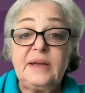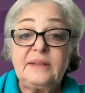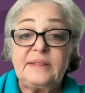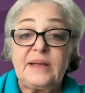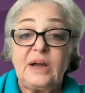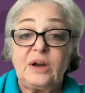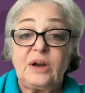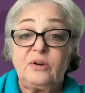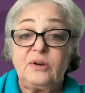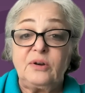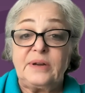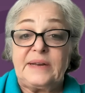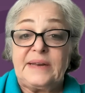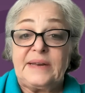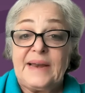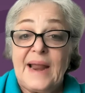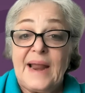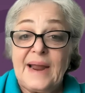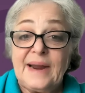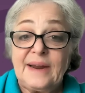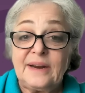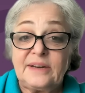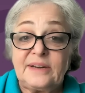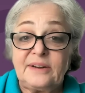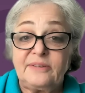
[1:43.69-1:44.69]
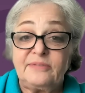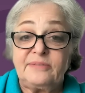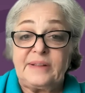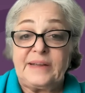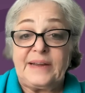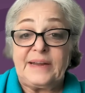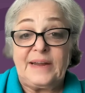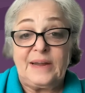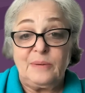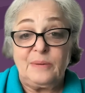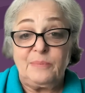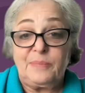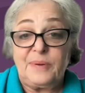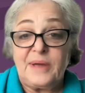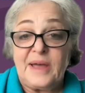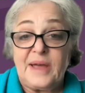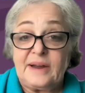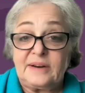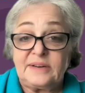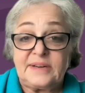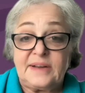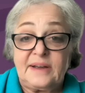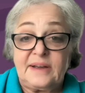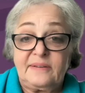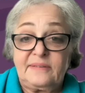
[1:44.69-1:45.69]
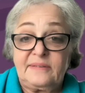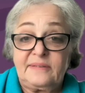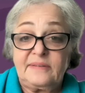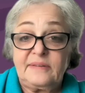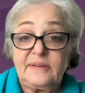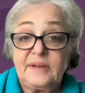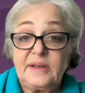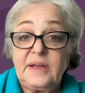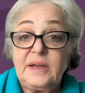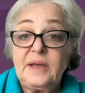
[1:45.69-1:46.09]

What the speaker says: that could negatively impact us.